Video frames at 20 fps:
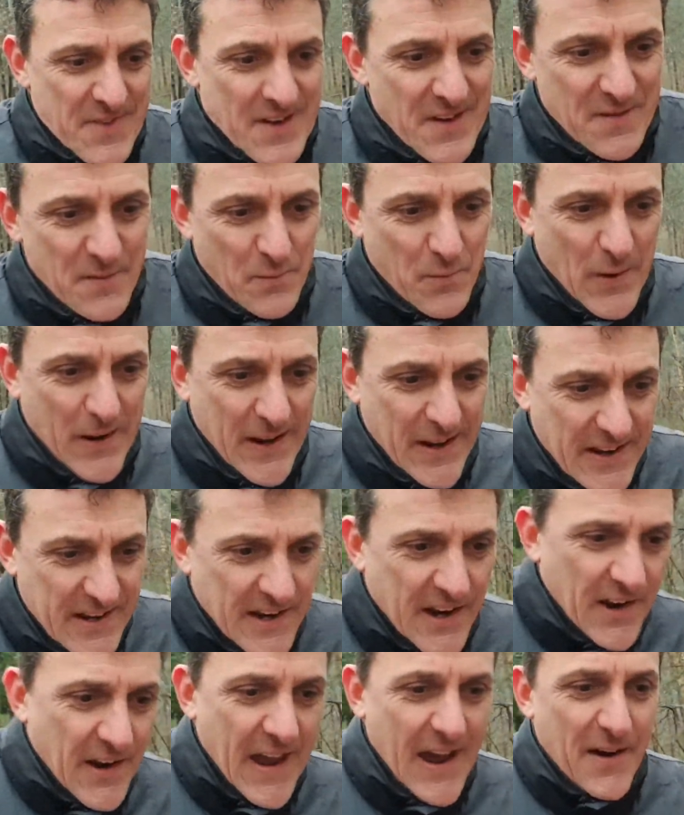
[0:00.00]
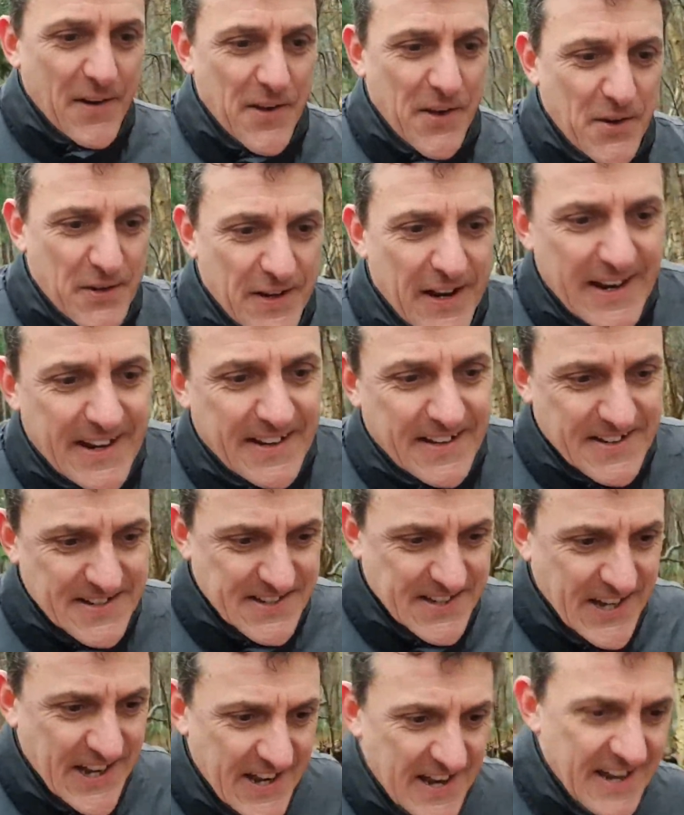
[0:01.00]
we're, you know, our
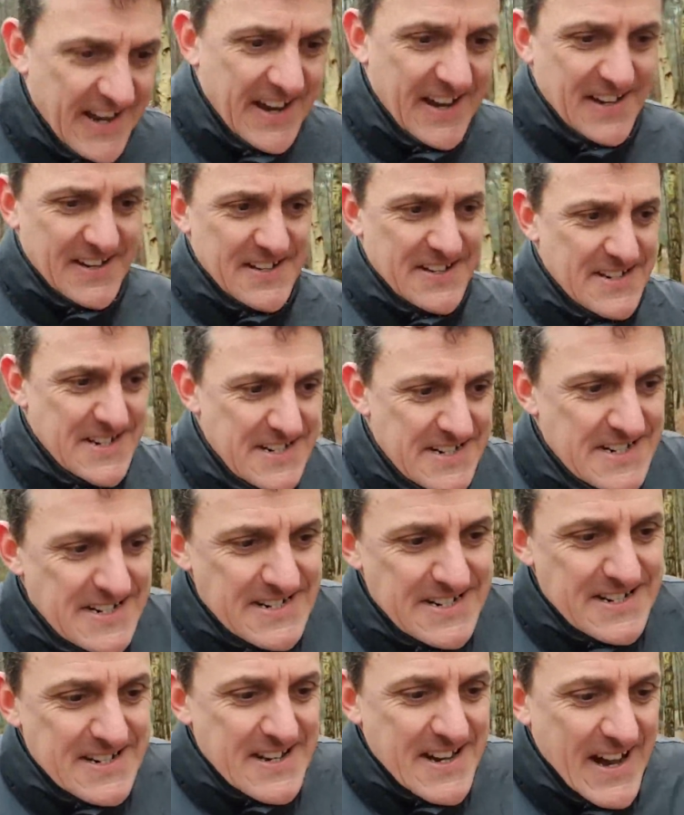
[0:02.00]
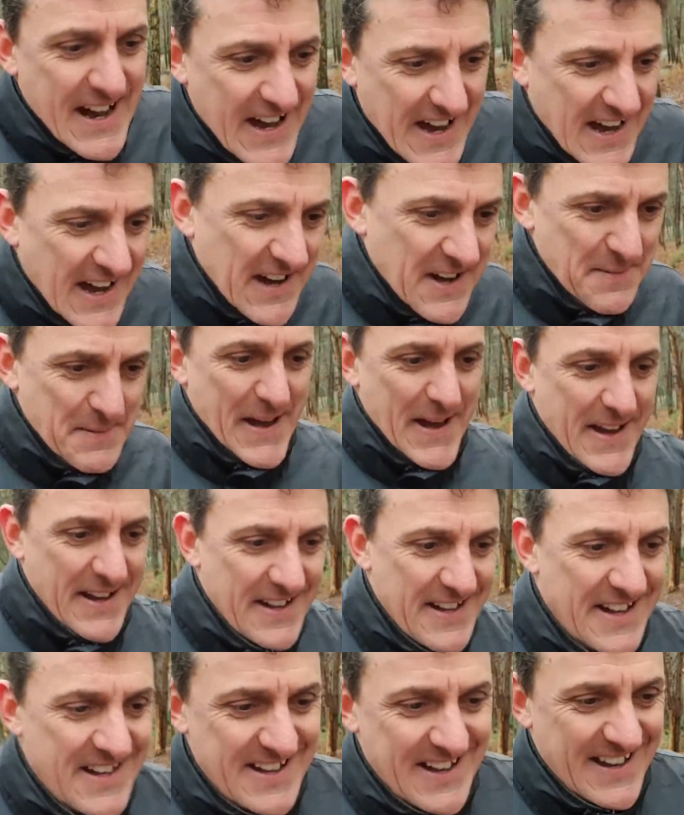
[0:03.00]
uniqueness and
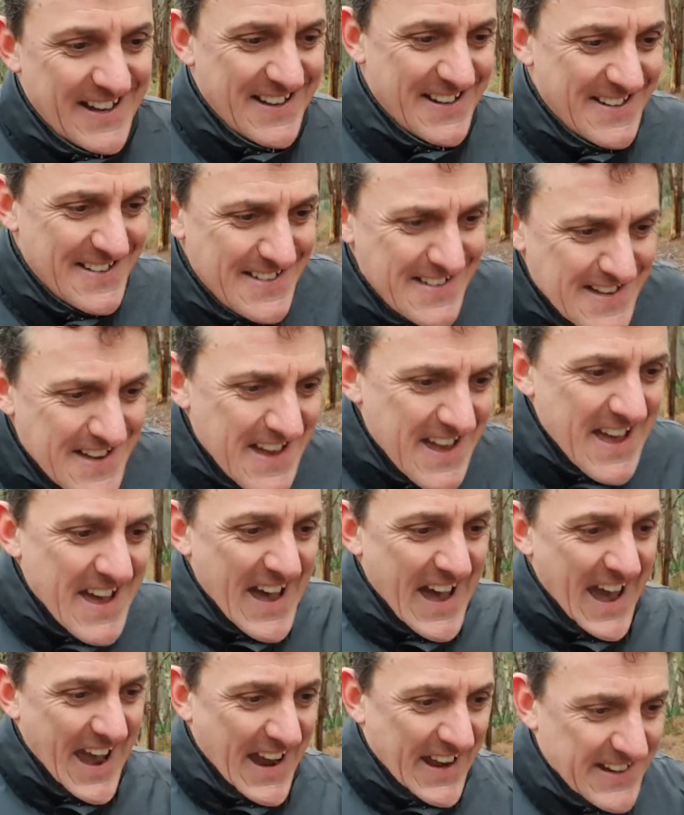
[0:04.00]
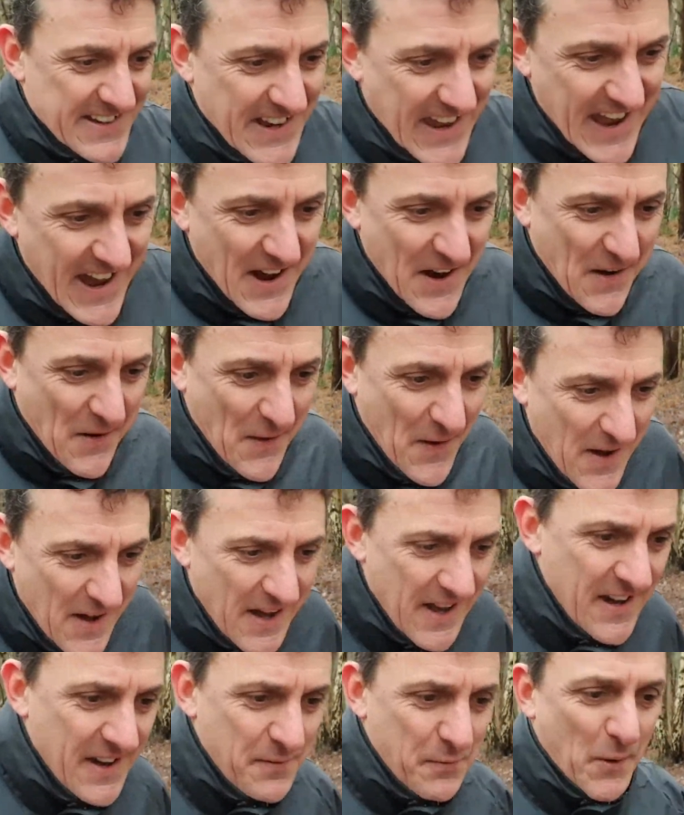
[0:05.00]
our
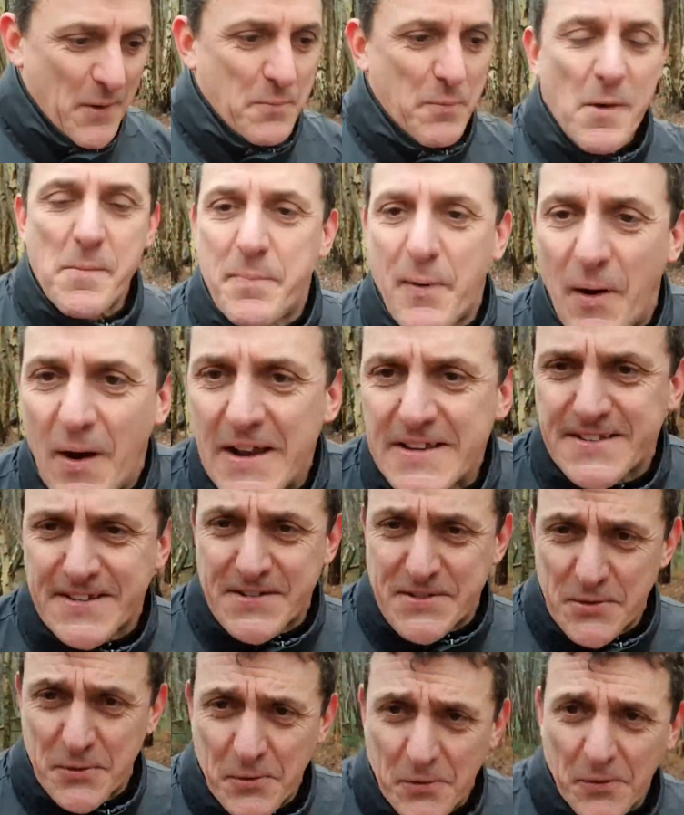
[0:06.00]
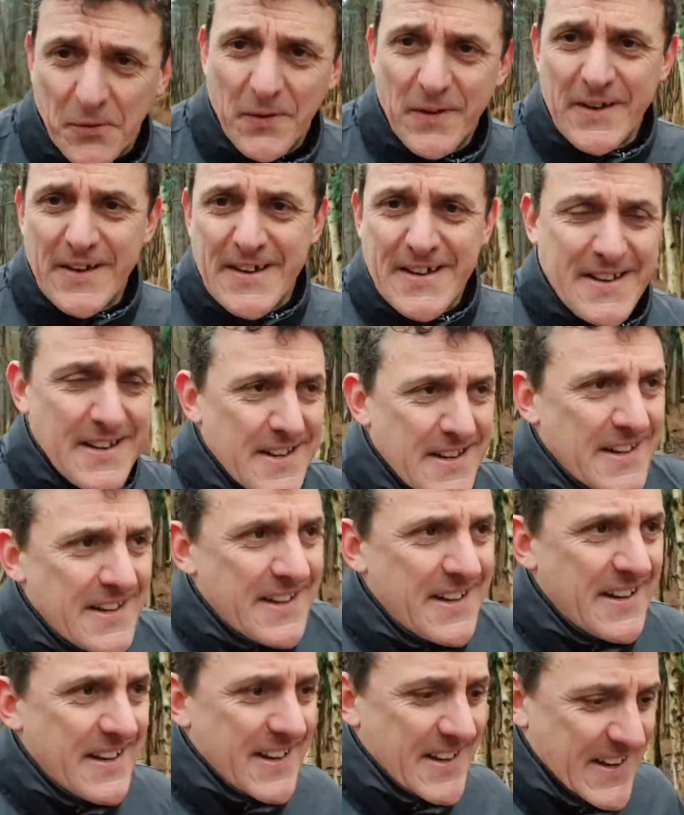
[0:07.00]
what binds us all
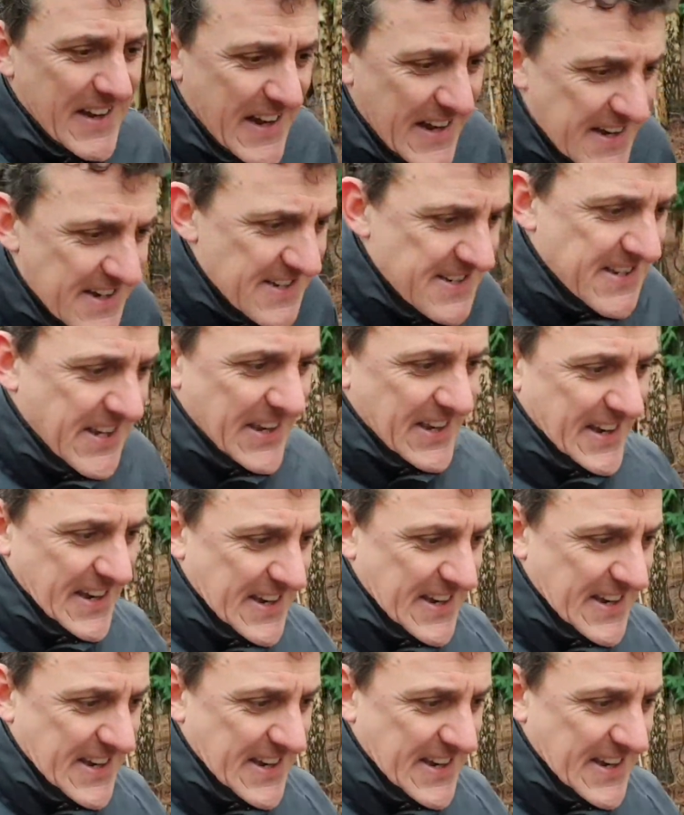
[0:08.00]
is